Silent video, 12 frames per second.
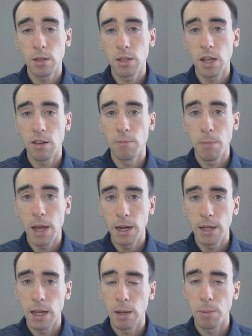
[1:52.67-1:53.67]
a set of
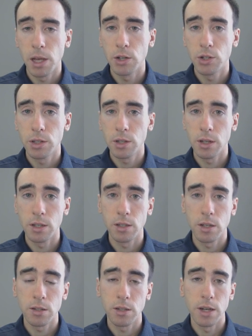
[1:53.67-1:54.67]
metadata pages
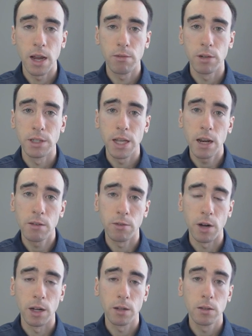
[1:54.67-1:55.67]
exists in every data
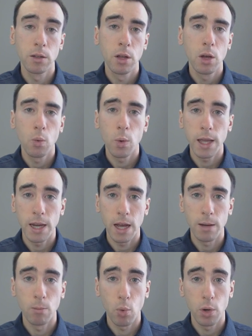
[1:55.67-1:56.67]
file, we can
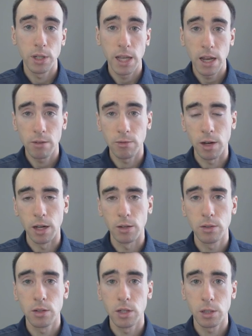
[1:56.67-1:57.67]
add more data
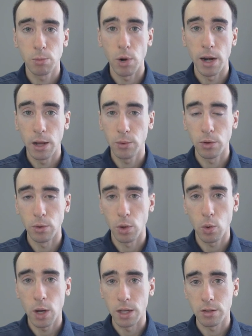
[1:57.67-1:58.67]
files to spread out the
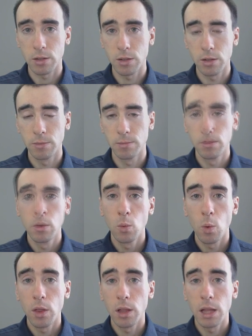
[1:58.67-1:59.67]
requests.
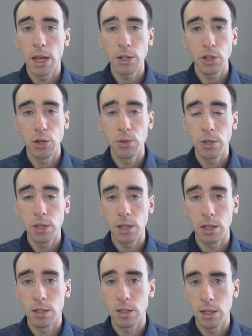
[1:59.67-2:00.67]
While the latch queues
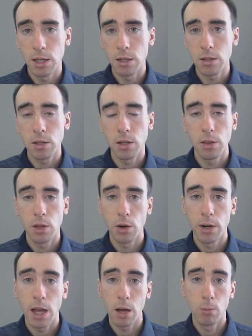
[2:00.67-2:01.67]
still exist, there
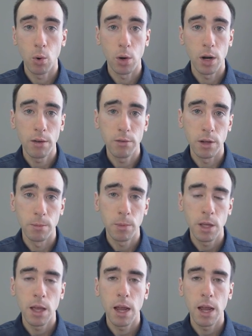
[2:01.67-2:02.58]
are now more of them,